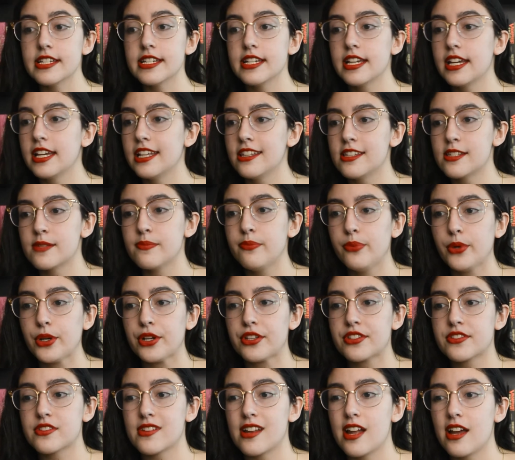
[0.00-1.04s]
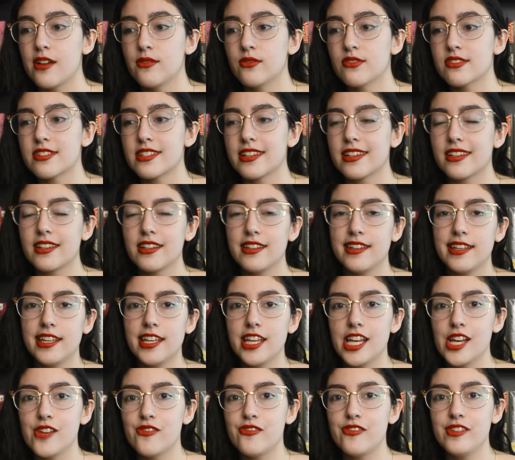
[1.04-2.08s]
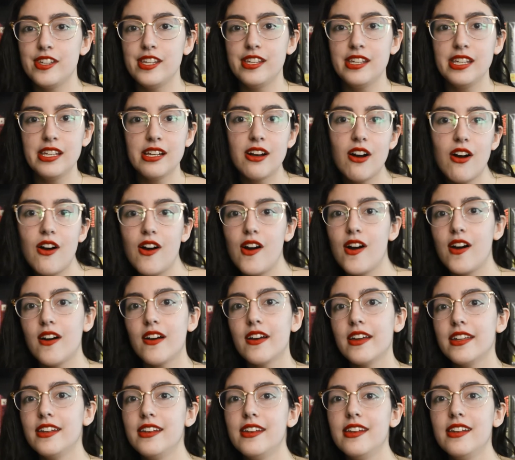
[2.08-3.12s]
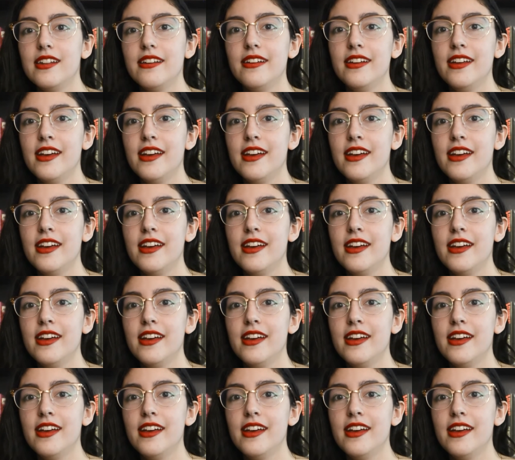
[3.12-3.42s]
it's books that I was like iffy on,